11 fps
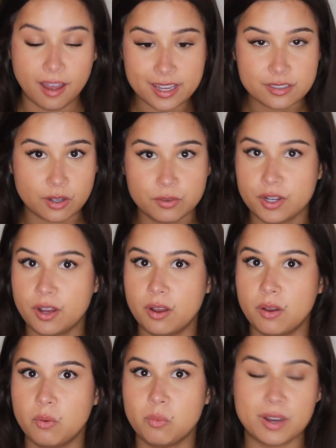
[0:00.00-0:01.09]
I don't
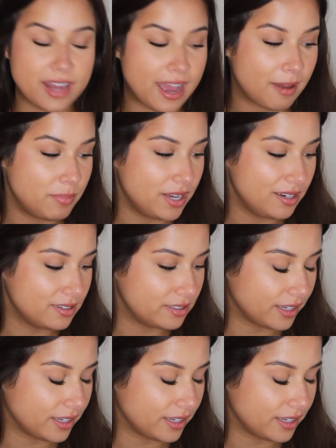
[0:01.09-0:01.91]
know what happened.